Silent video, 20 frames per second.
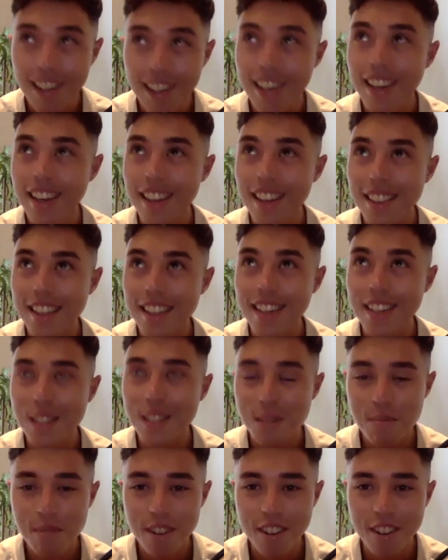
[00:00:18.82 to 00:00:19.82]
in The
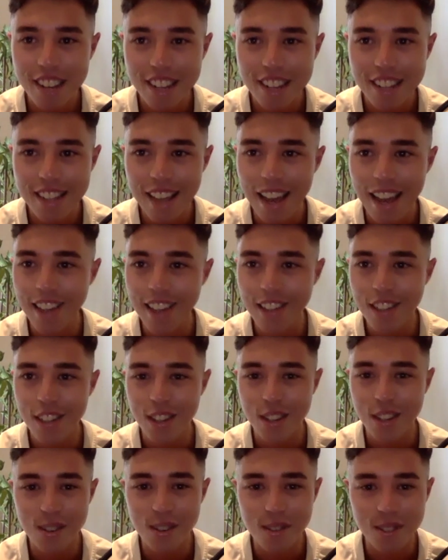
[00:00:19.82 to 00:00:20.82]
Experience
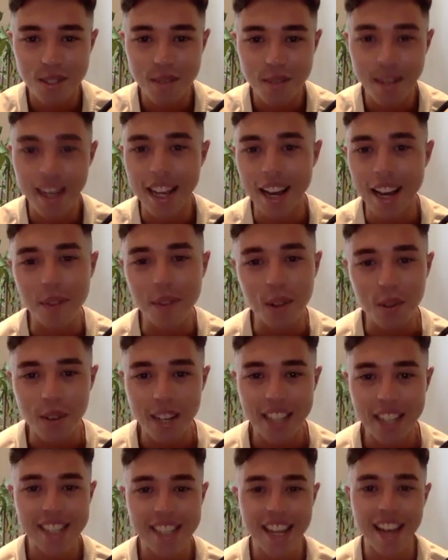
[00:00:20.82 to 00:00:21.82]
HQ. It's been a couple of
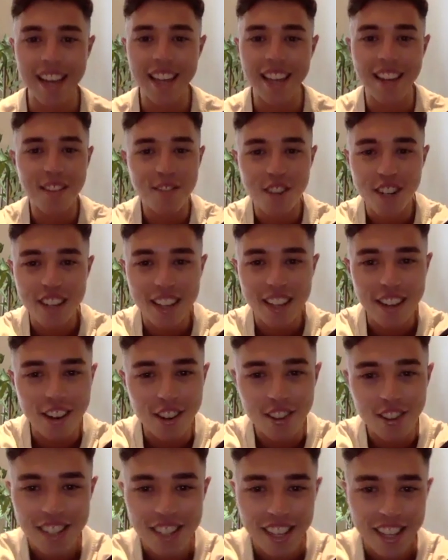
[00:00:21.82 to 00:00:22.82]
weeks now, getting very
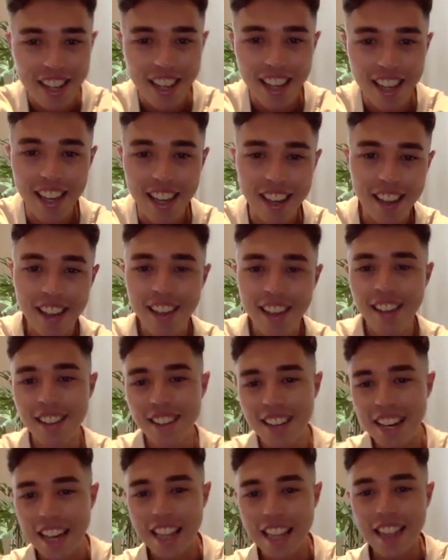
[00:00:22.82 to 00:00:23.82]
cozy in here
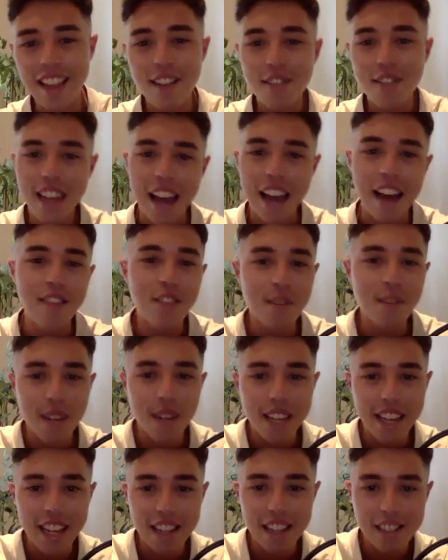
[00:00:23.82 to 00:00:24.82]
and loving having
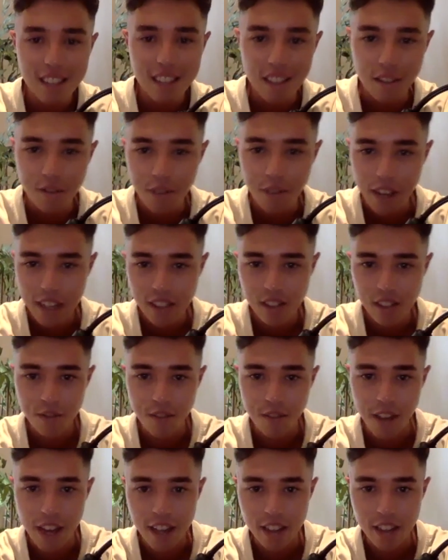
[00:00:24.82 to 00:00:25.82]
my guests either
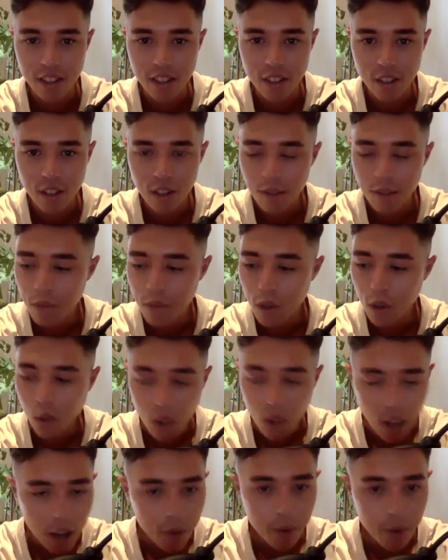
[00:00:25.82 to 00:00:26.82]
face-to-face or
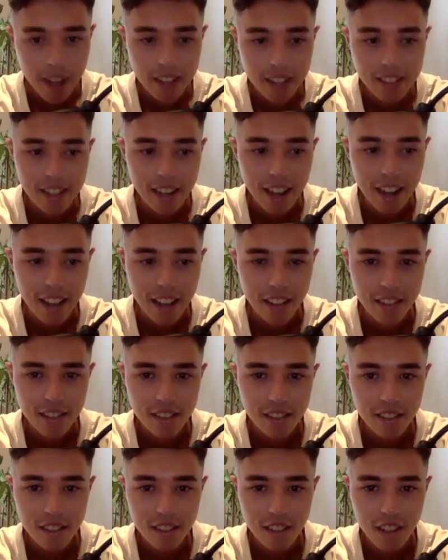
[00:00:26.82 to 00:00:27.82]
like we are today,
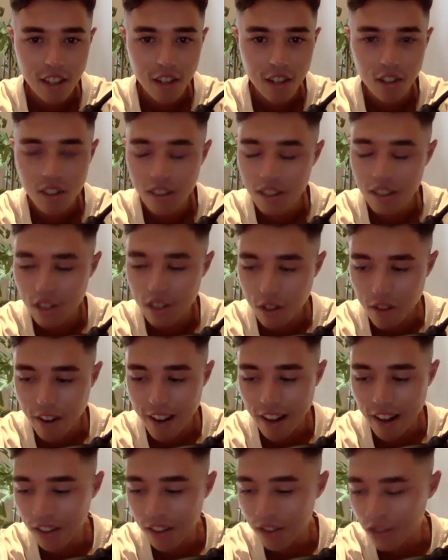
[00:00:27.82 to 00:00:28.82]
across the
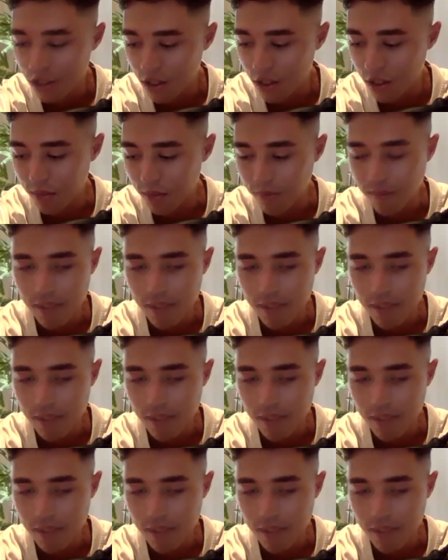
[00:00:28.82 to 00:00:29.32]
screen on Zoom.